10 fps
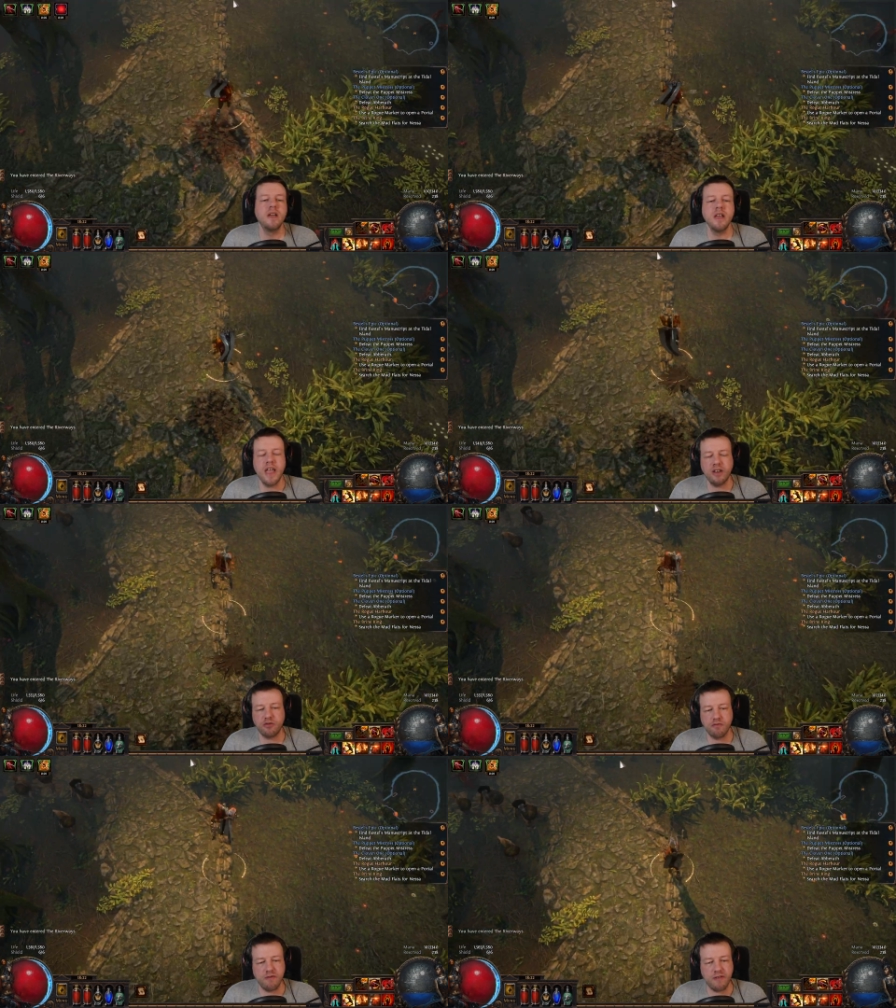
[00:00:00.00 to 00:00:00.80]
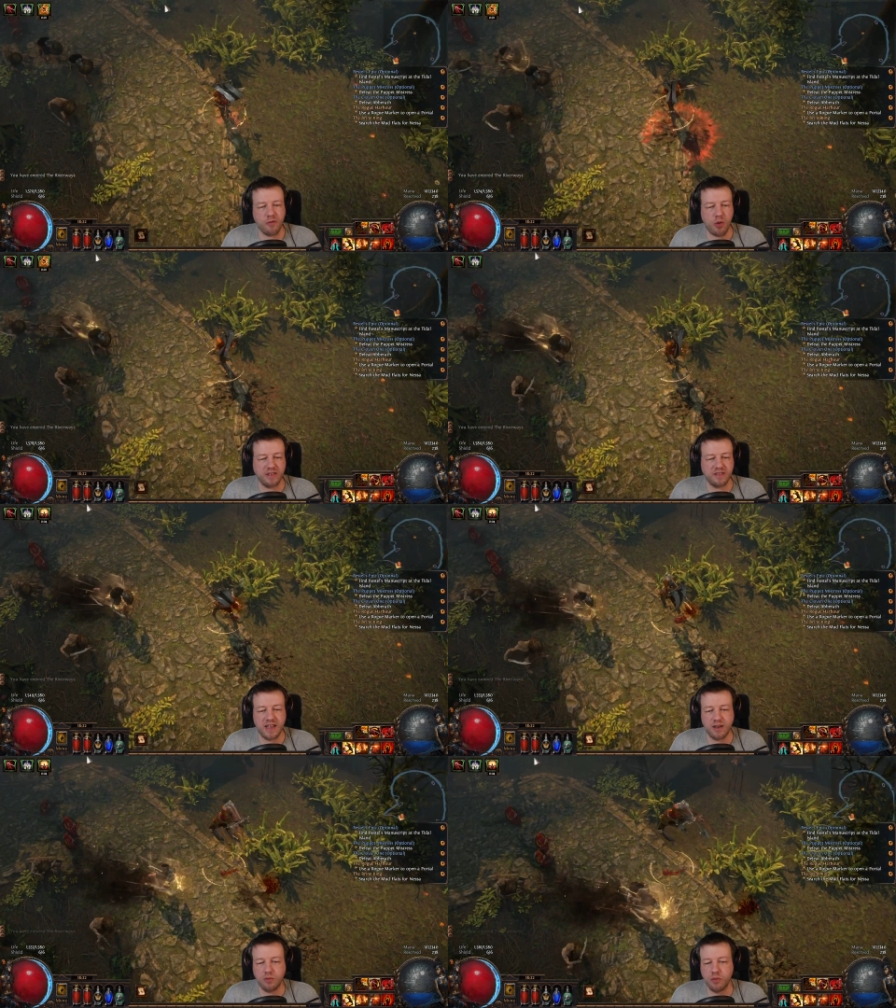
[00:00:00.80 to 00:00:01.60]
Into the riverways
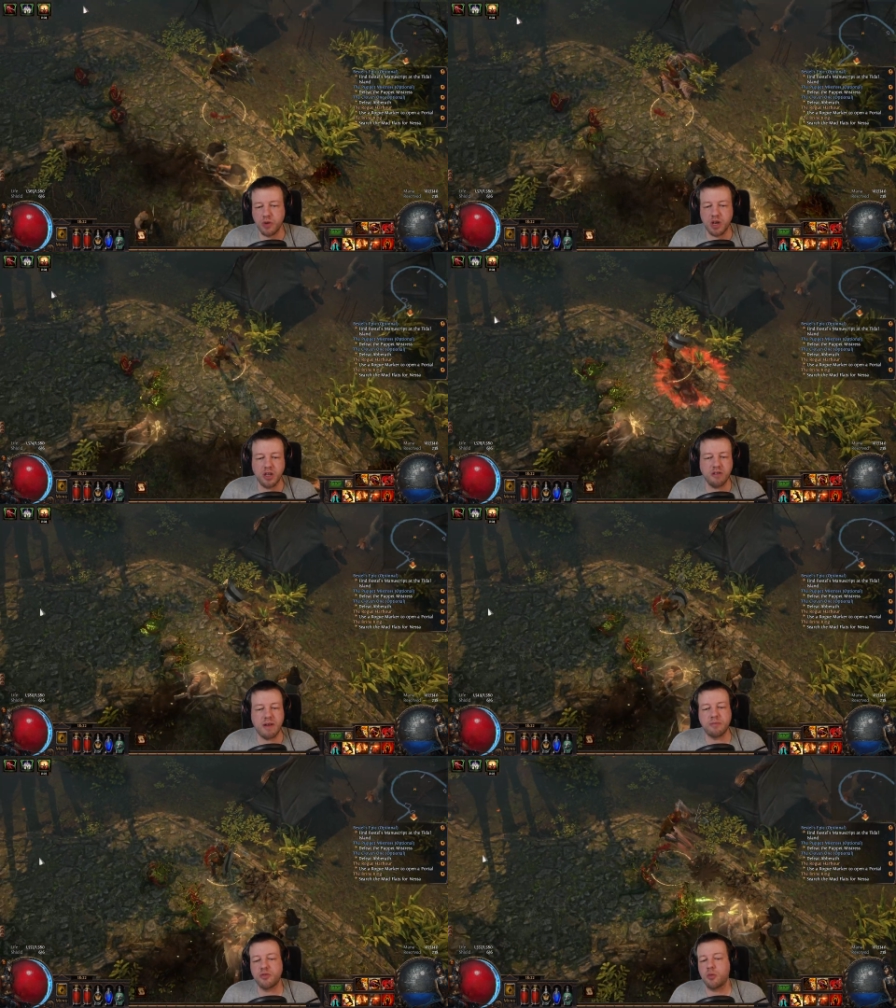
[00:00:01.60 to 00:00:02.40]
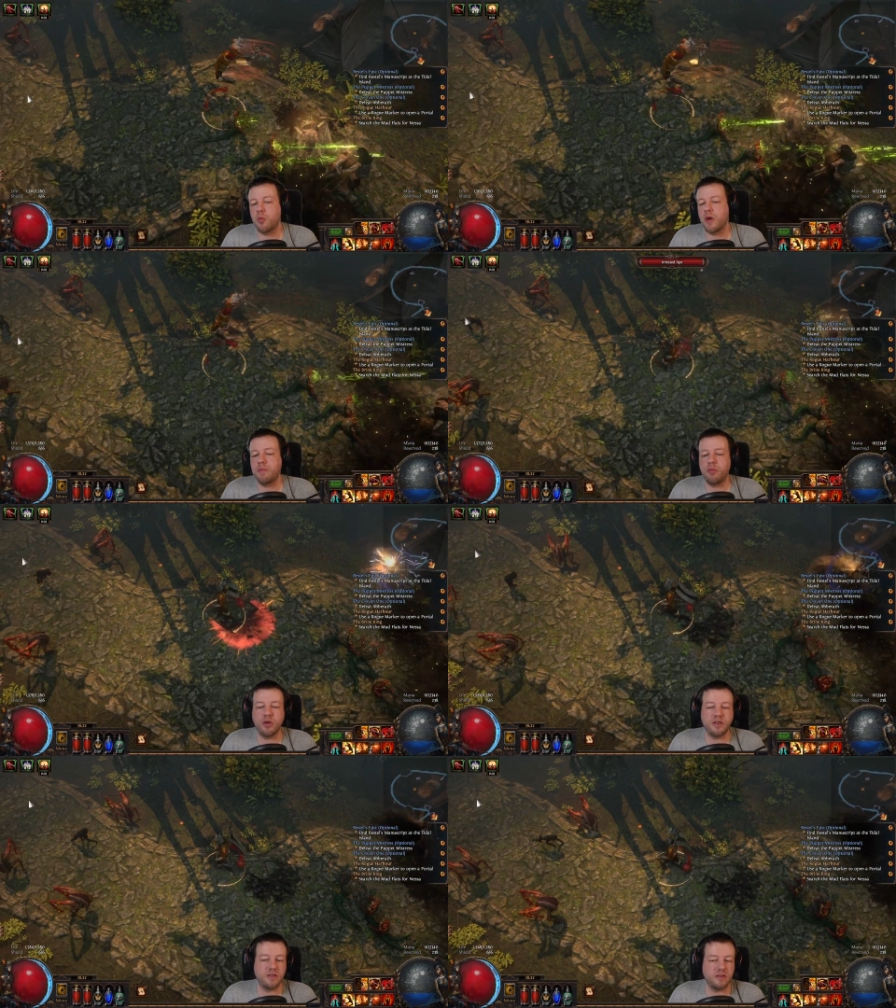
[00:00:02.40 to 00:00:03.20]
now, and we're going to grab the
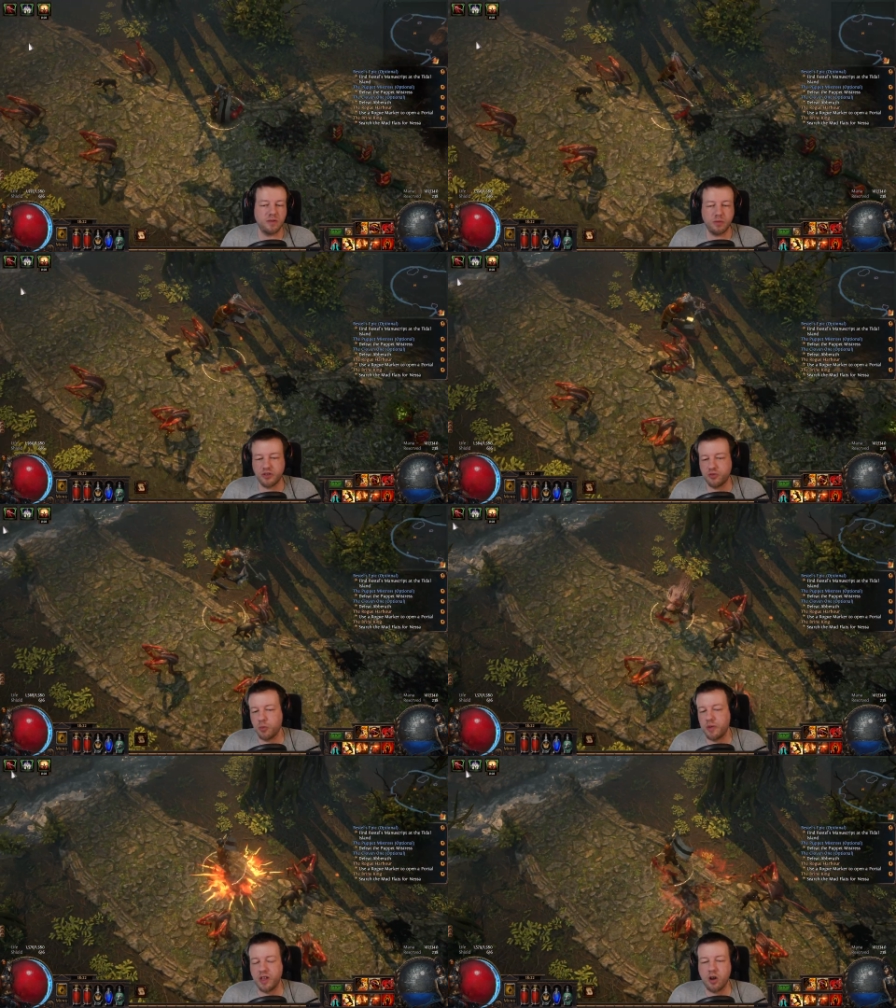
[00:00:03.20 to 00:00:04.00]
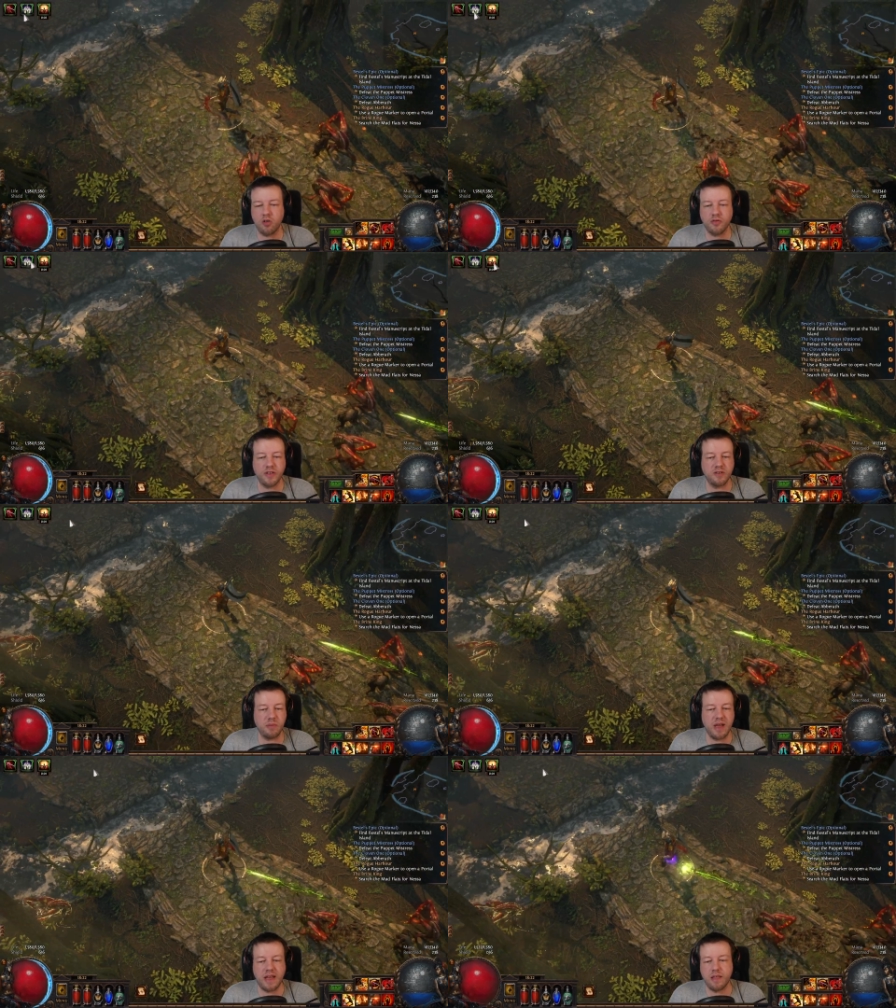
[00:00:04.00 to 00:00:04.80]
waypoints, which will be along this
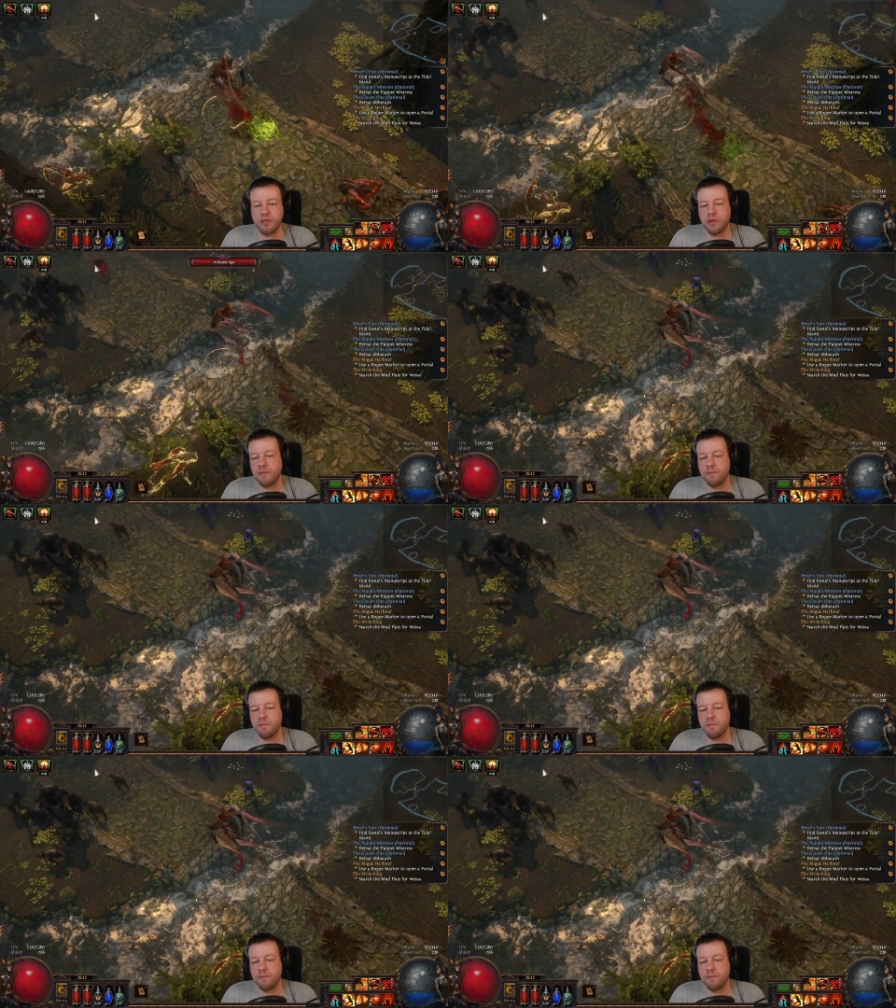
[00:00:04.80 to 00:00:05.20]
path.